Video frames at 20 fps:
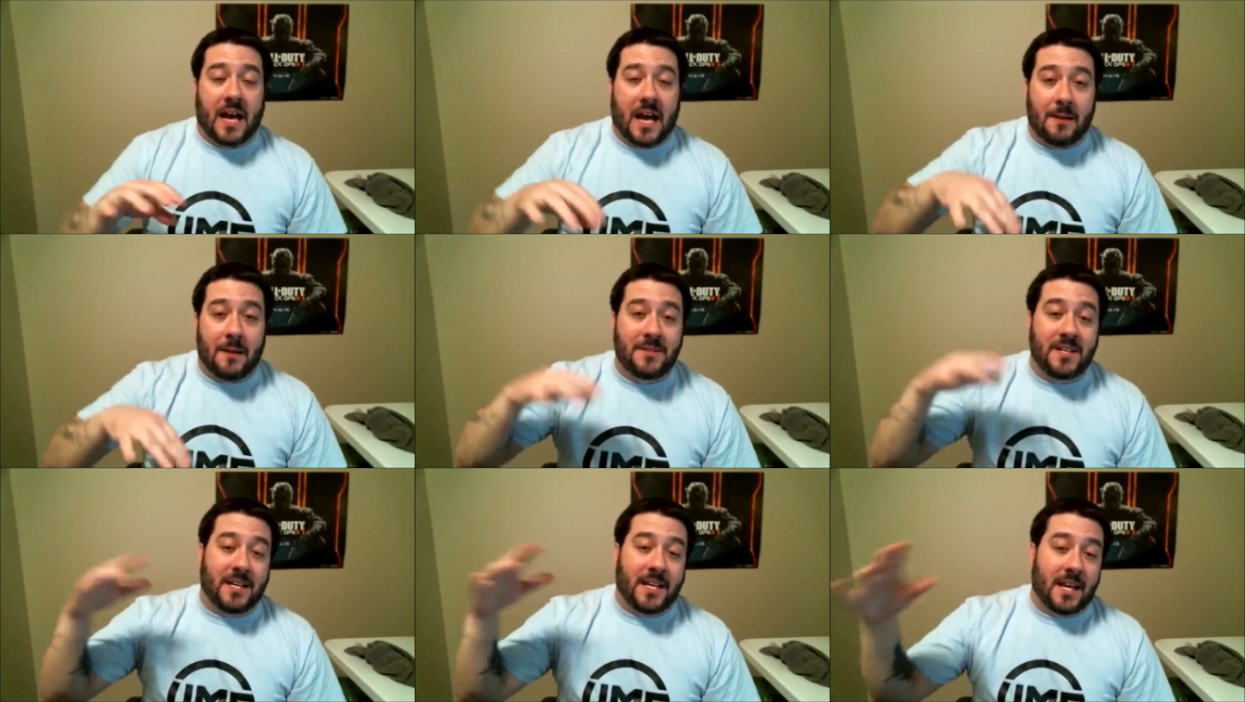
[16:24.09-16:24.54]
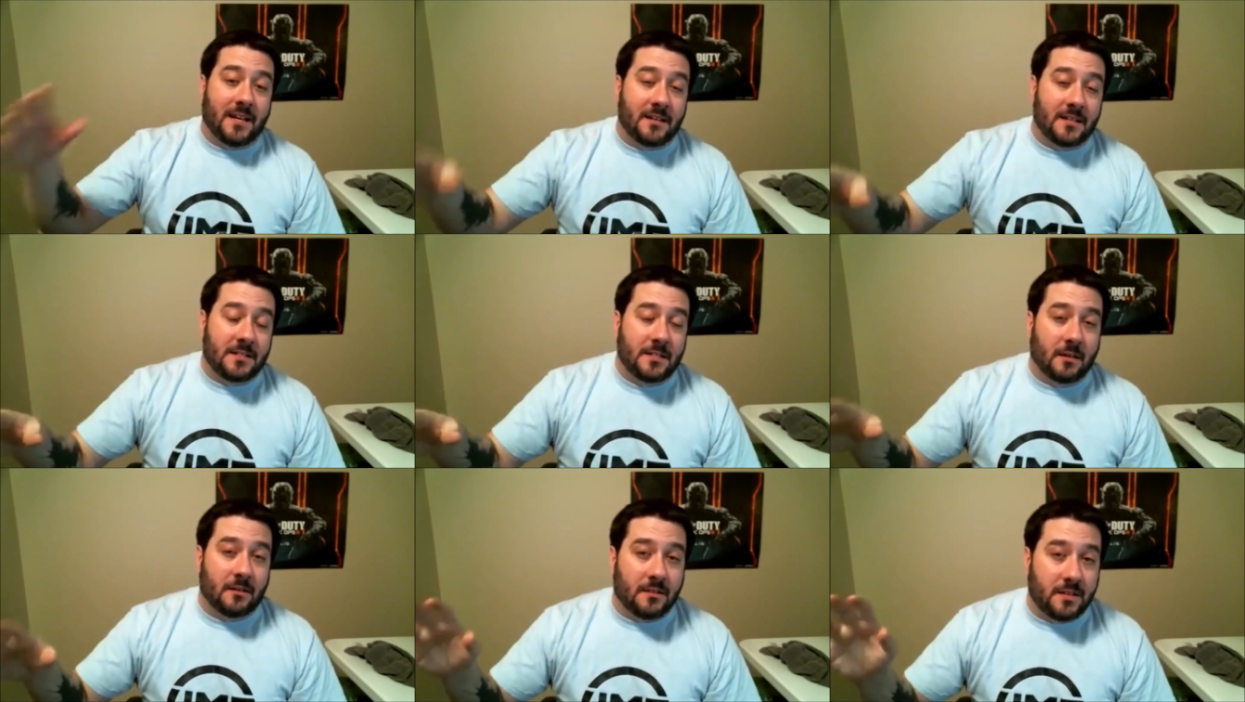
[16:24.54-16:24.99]
Optic had to
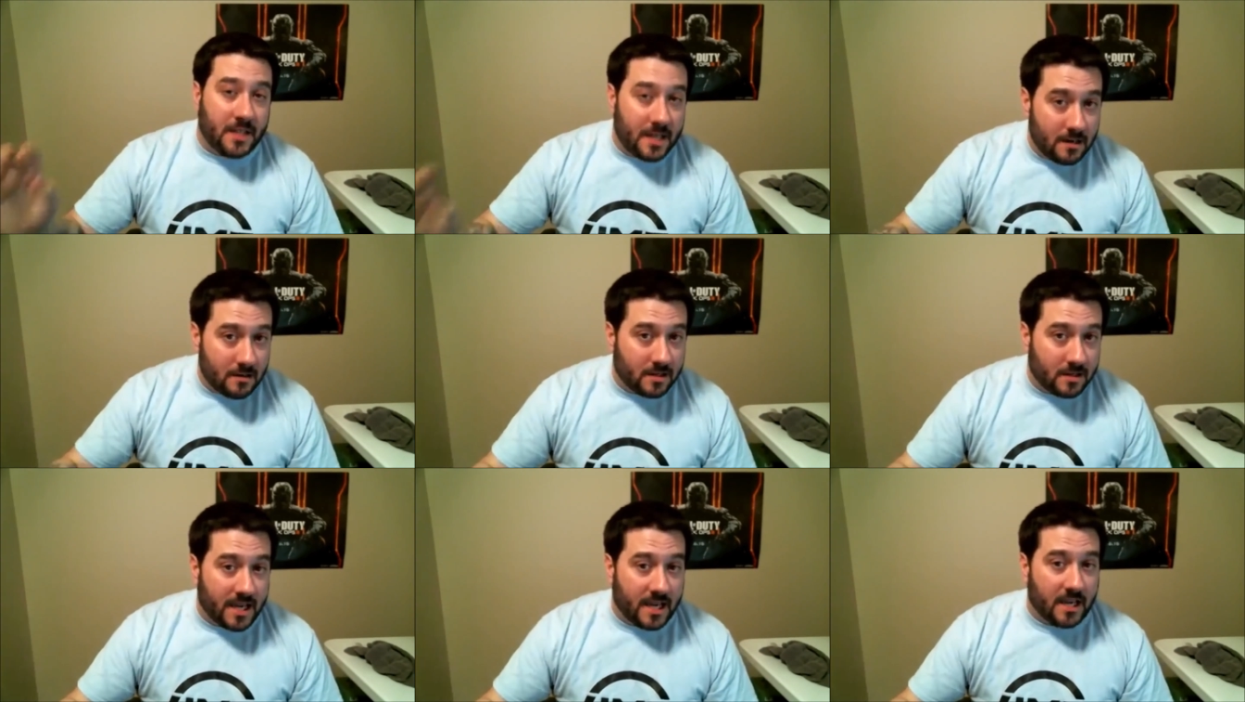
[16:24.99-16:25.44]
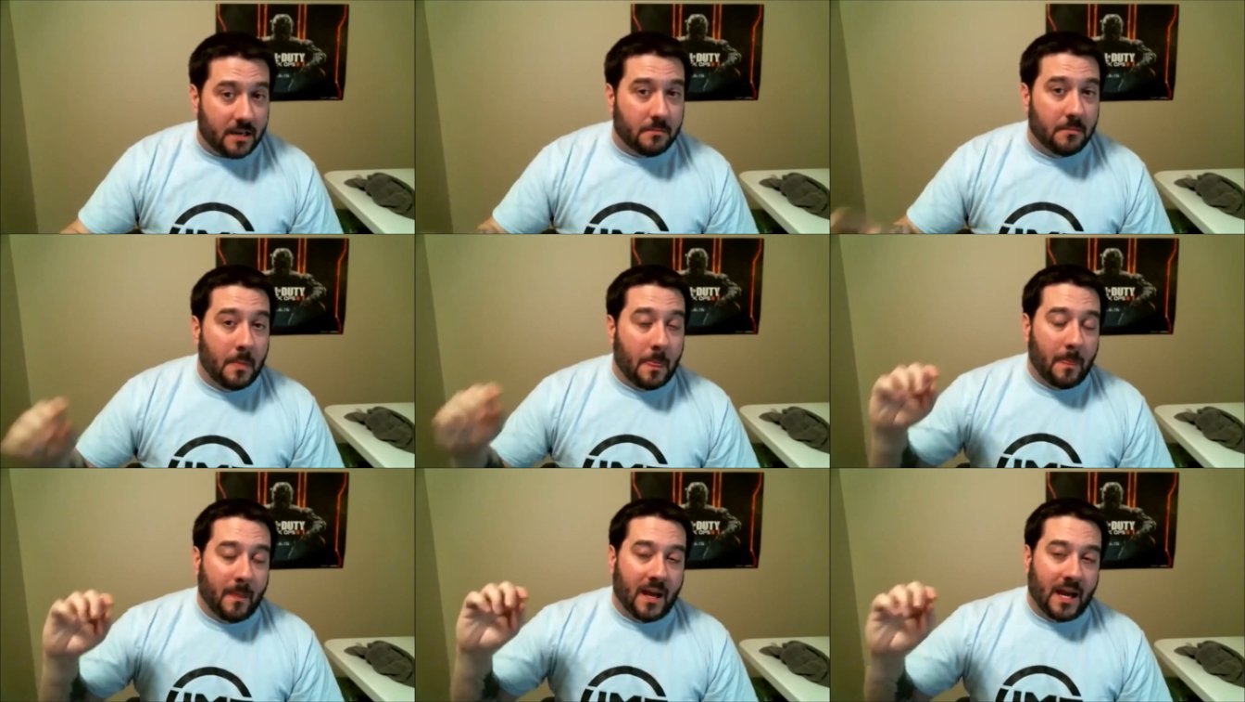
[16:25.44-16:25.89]
start their
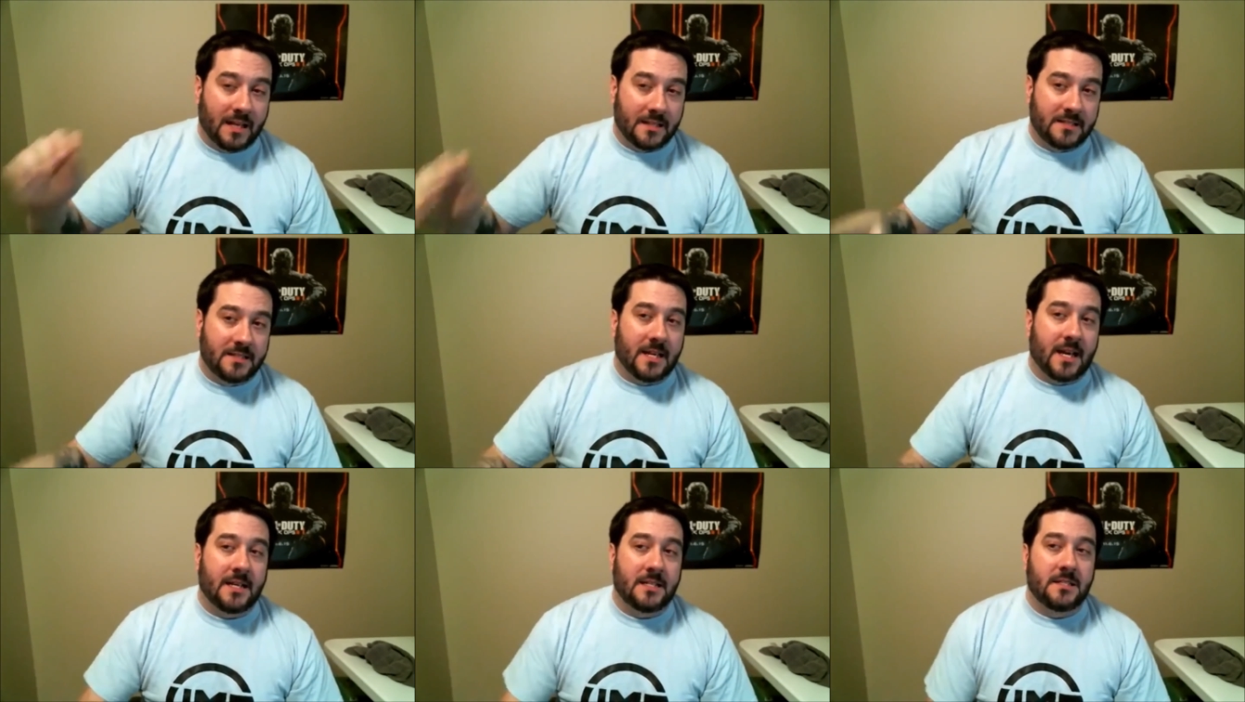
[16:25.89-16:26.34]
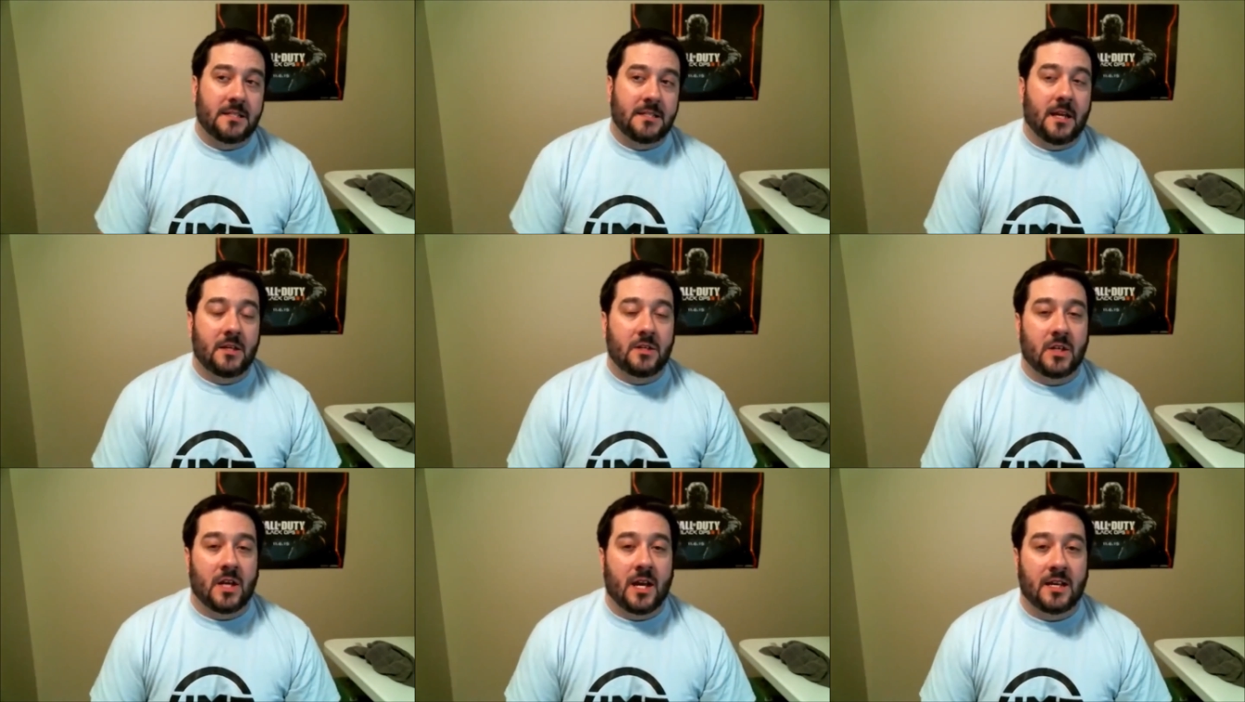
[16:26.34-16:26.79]
game on side
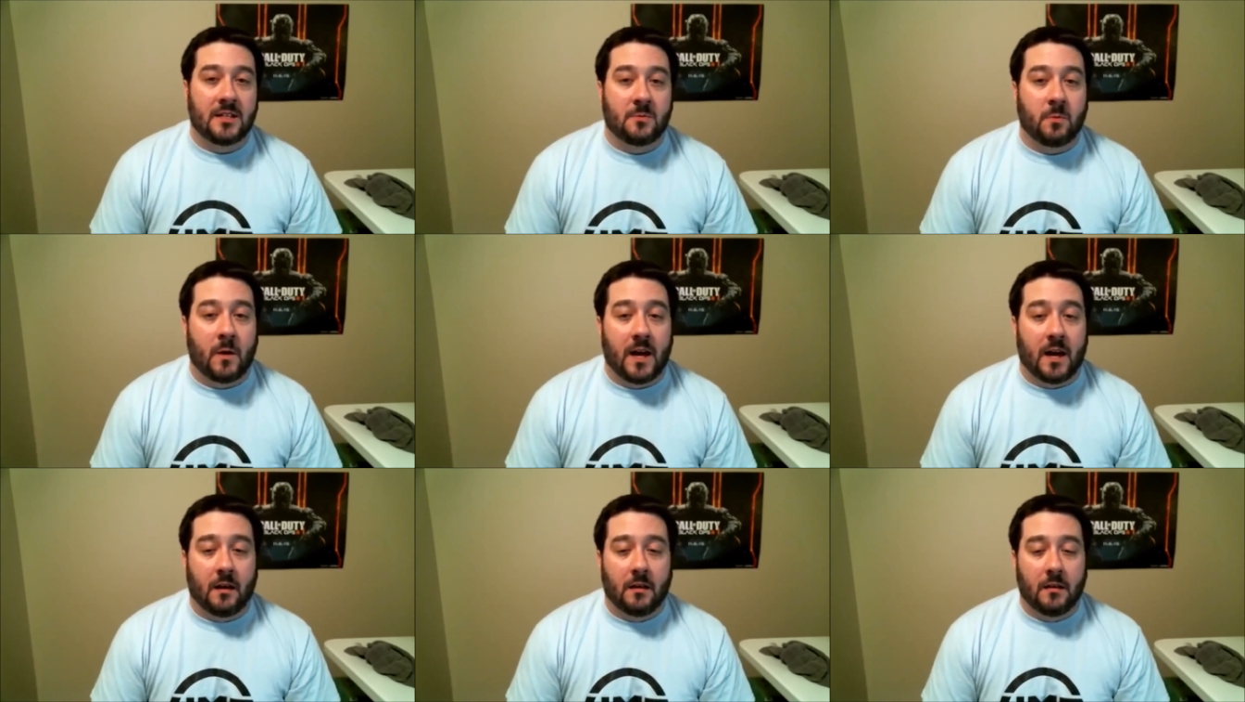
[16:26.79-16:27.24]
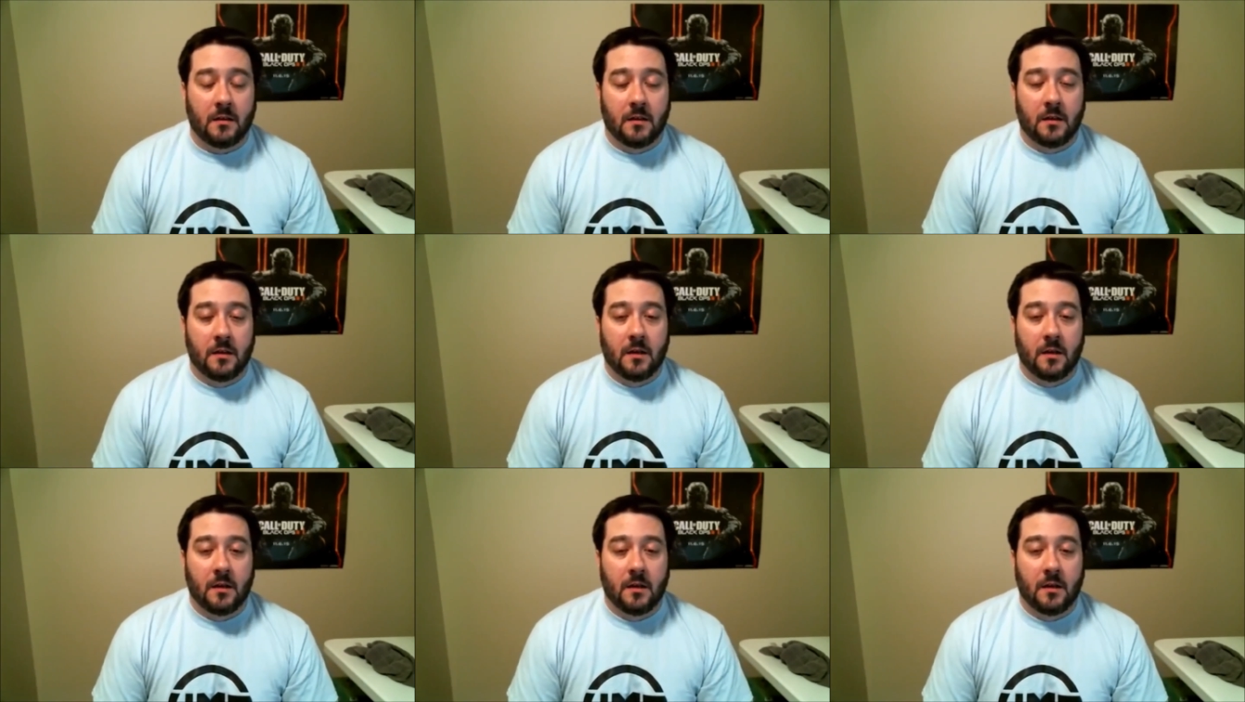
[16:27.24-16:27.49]
stage as well.